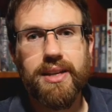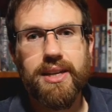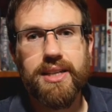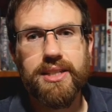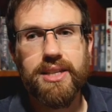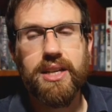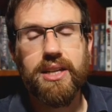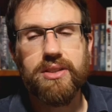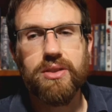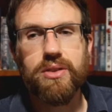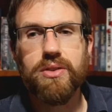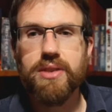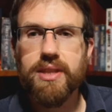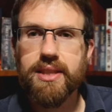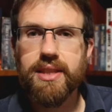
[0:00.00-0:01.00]

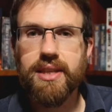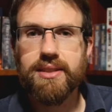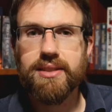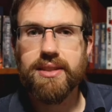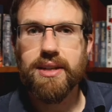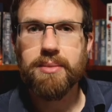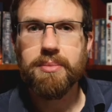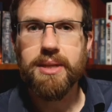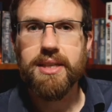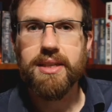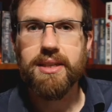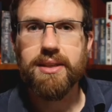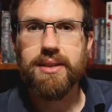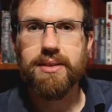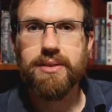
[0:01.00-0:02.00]
you think that's going to
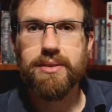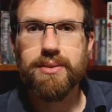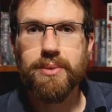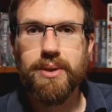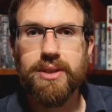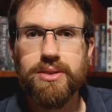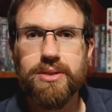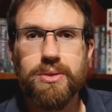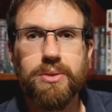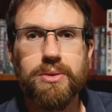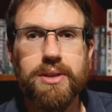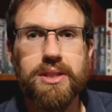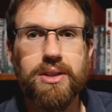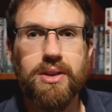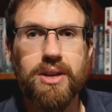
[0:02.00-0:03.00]
be where the
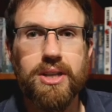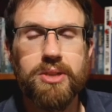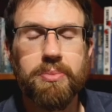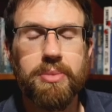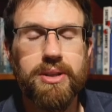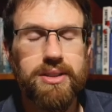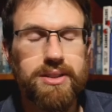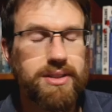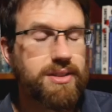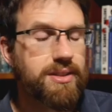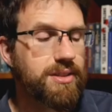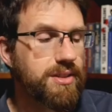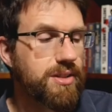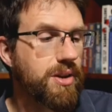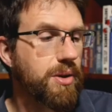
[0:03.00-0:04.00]
story lies, but
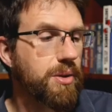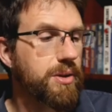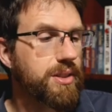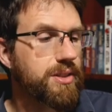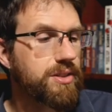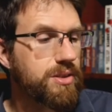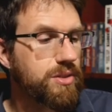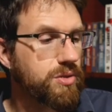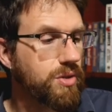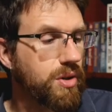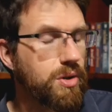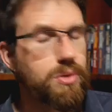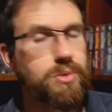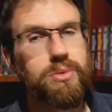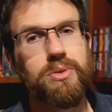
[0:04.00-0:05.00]
it's the
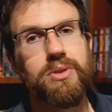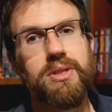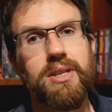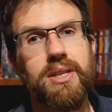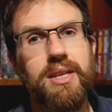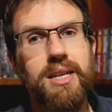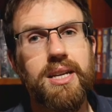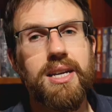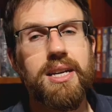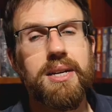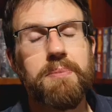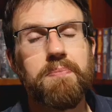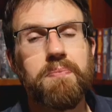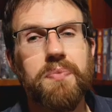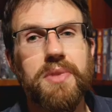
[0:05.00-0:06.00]
trolls
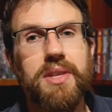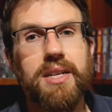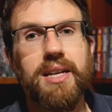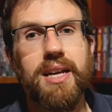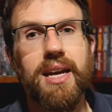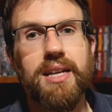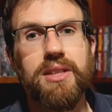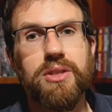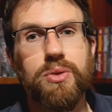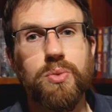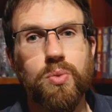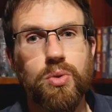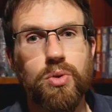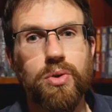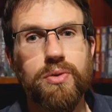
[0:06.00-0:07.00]
and the
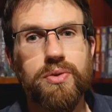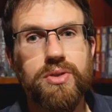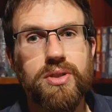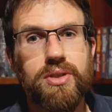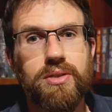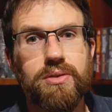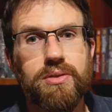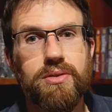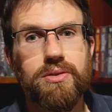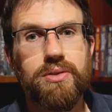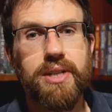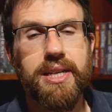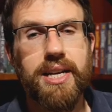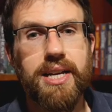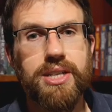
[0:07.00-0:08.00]
dwarfs
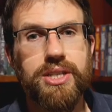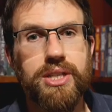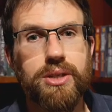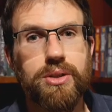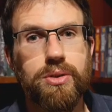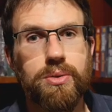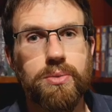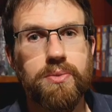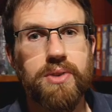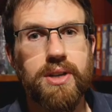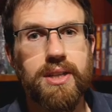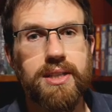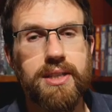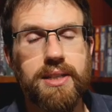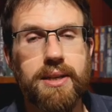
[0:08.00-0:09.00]
rehashing Coombe
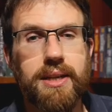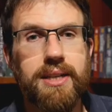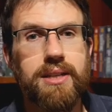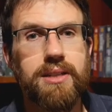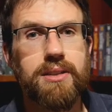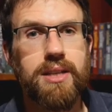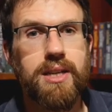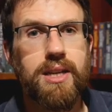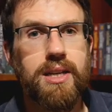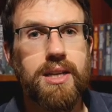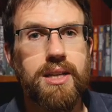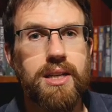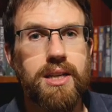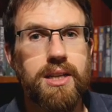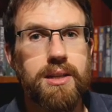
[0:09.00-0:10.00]
Valley, and
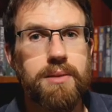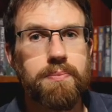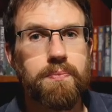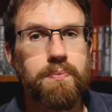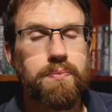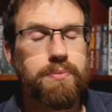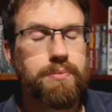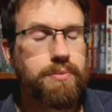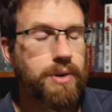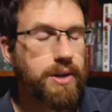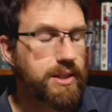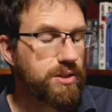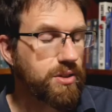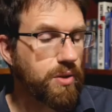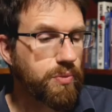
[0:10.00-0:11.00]
it
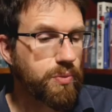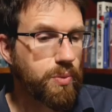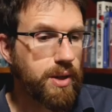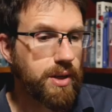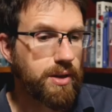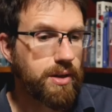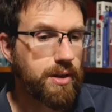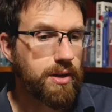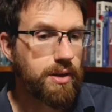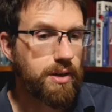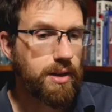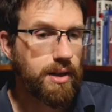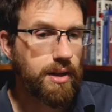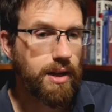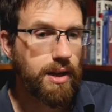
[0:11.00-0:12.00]
breaks off when